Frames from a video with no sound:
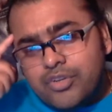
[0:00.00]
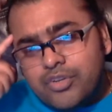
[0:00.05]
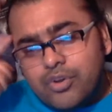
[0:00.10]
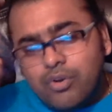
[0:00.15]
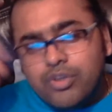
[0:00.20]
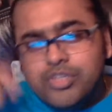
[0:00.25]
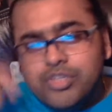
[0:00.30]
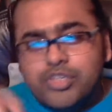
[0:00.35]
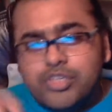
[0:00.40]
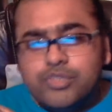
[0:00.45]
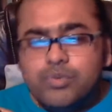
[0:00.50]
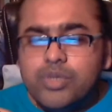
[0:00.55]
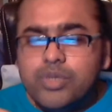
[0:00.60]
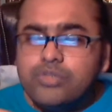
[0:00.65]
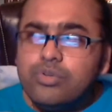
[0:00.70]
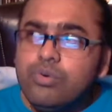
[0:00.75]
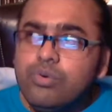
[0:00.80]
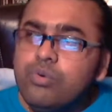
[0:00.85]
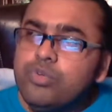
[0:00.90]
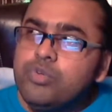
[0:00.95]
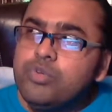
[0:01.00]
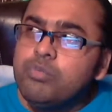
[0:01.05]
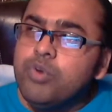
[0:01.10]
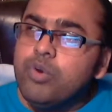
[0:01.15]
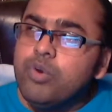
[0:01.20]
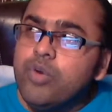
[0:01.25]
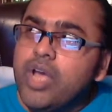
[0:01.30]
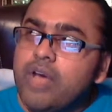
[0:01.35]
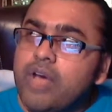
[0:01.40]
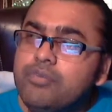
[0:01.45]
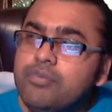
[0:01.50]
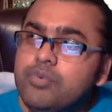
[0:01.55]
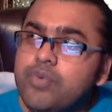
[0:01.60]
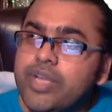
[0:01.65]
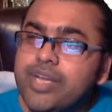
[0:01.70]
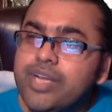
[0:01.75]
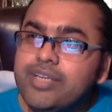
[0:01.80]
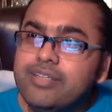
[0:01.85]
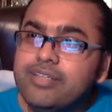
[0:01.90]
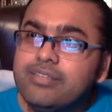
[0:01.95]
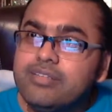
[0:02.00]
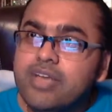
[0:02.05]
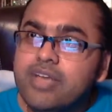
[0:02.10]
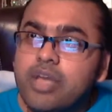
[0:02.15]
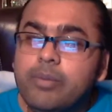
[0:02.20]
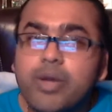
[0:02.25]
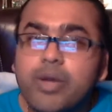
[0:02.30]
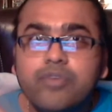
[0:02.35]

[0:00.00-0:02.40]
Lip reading: conscious was, oh, tomorrow I have to wake at this time,